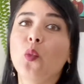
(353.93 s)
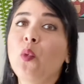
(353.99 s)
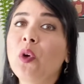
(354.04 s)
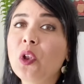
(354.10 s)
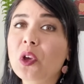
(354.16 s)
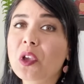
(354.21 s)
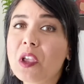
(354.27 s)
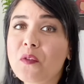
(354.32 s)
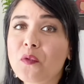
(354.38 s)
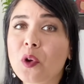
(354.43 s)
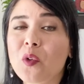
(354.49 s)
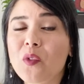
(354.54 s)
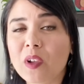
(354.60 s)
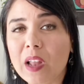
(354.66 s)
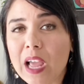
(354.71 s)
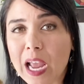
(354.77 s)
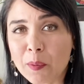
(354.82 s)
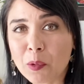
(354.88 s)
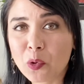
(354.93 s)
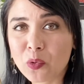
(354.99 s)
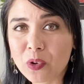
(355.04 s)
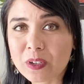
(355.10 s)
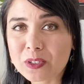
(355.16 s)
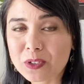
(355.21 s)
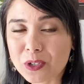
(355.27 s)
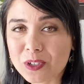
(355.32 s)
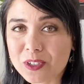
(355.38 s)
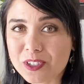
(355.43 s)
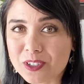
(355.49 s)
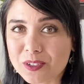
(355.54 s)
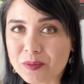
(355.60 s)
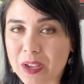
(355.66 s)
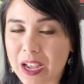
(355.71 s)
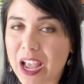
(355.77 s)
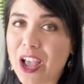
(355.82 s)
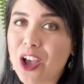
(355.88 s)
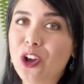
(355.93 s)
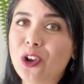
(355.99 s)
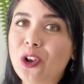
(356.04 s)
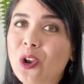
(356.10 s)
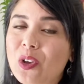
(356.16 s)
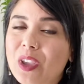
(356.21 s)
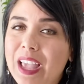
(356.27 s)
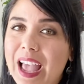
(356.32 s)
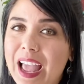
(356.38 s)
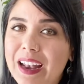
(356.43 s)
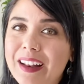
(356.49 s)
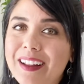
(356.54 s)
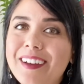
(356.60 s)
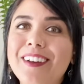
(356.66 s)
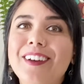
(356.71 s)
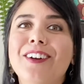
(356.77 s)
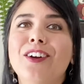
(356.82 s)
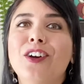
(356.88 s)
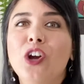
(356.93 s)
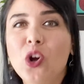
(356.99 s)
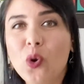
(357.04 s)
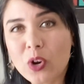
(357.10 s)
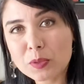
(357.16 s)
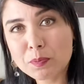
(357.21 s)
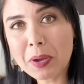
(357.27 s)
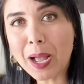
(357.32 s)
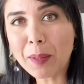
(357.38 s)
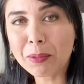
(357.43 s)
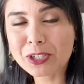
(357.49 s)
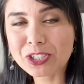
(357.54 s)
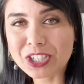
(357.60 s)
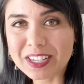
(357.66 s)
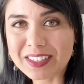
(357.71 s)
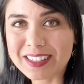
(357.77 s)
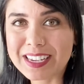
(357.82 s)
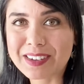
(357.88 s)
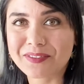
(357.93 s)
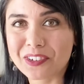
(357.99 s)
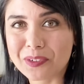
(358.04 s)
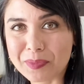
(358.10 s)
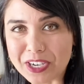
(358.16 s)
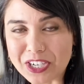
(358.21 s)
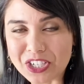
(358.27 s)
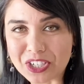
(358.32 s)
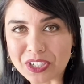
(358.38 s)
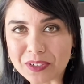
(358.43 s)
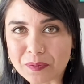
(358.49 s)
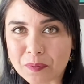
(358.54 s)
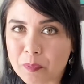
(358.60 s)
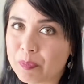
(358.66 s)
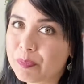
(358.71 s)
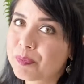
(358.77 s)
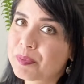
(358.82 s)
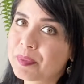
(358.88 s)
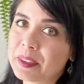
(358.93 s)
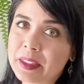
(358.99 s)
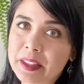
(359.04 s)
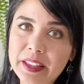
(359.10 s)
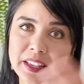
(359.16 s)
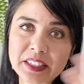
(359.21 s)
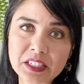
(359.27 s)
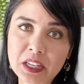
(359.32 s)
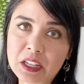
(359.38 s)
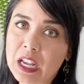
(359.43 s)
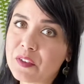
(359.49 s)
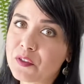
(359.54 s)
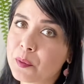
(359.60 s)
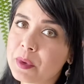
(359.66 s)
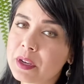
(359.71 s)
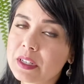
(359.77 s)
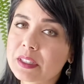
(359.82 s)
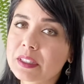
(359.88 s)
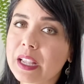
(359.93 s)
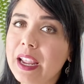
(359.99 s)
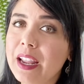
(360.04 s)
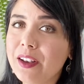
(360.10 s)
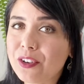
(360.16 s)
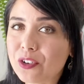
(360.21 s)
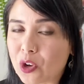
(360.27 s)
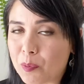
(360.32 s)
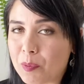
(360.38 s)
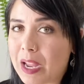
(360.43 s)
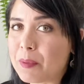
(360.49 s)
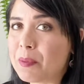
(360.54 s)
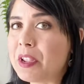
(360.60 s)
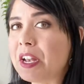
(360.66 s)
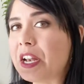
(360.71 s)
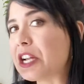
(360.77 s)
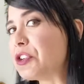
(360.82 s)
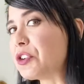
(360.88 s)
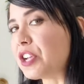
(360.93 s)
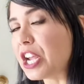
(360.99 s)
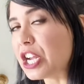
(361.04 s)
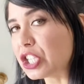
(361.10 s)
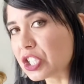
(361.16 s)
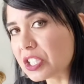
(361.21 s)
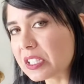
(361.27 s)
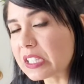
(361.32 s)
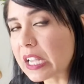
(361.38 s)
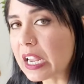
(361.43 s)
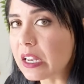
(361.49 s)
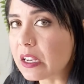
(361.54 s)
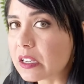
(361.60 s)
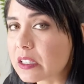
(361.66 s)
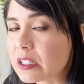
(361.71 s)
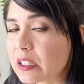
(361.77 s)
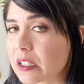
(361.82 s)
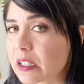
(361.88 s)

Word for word: When looking for a reliable resource, look at who is publishing the information. Is it a government site or maybe an education site?